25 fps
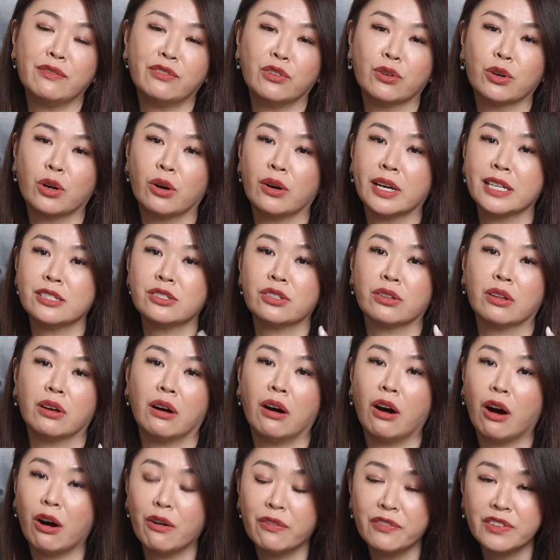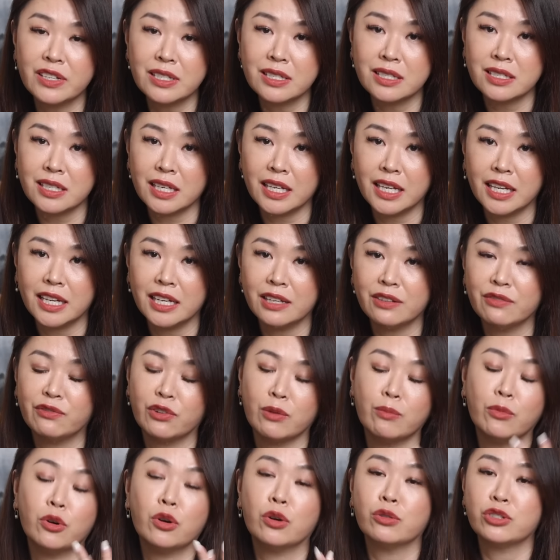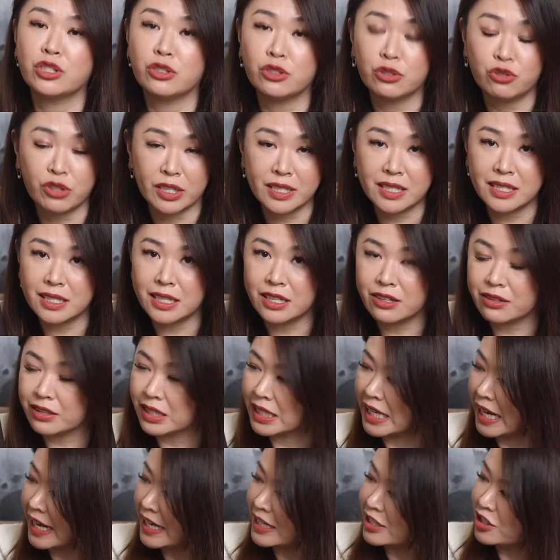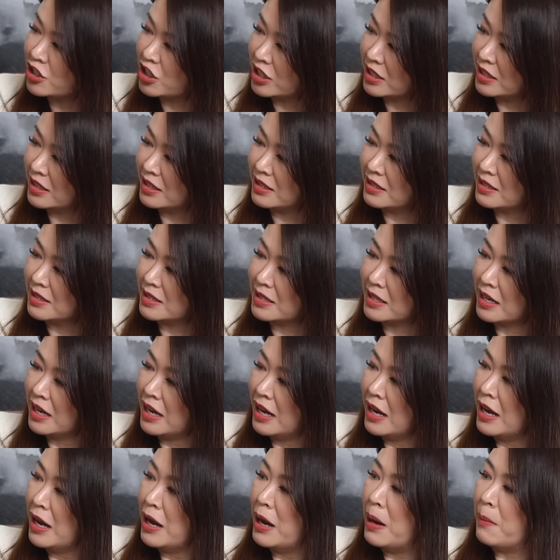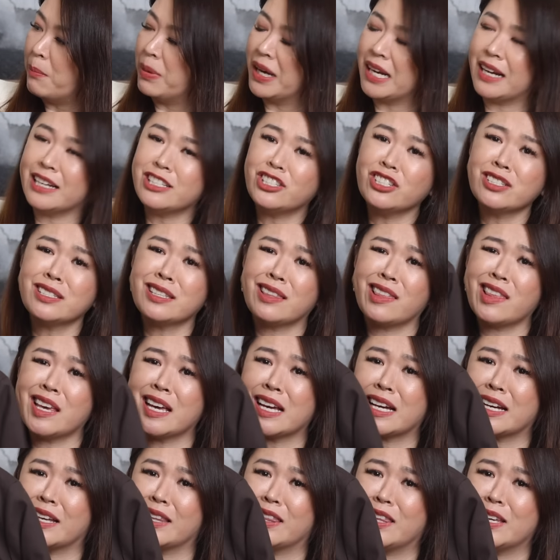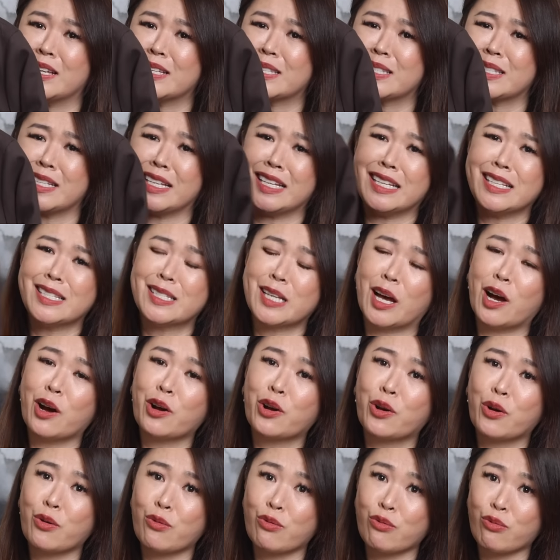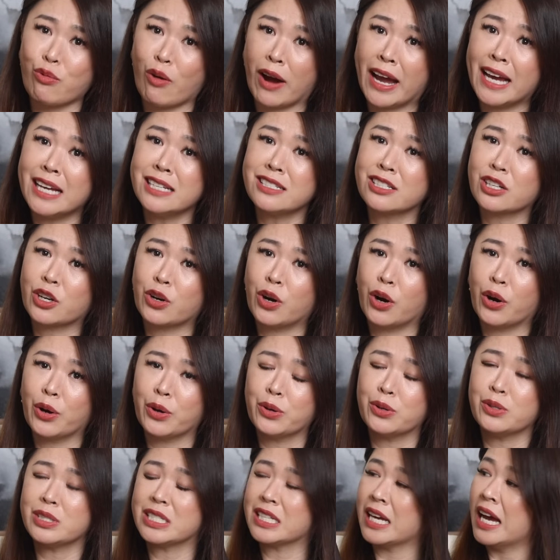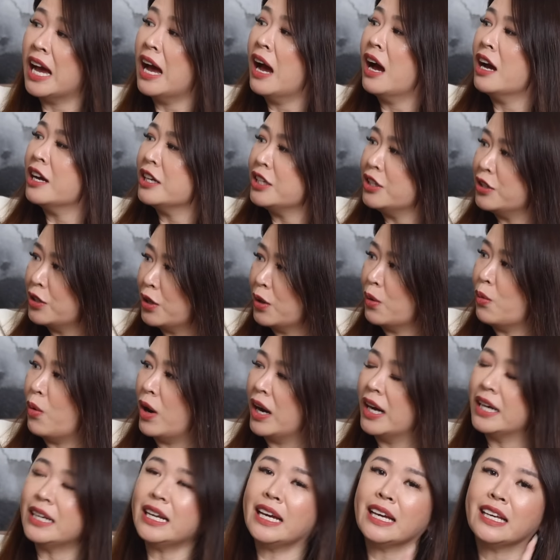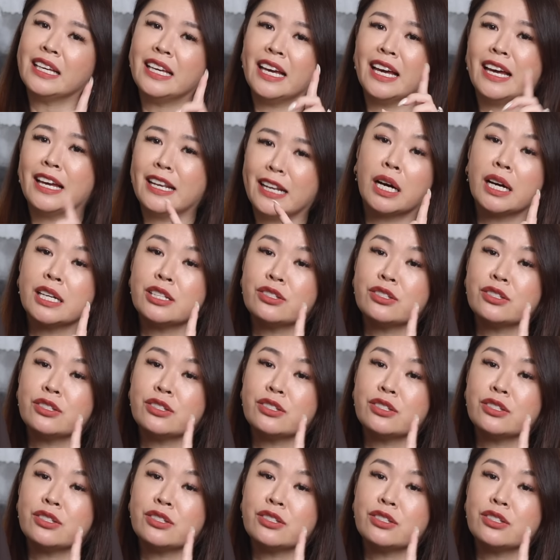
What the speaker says: for going to the office in, for more dressier occasions. But I just think this is a great coat. You know what? Again, I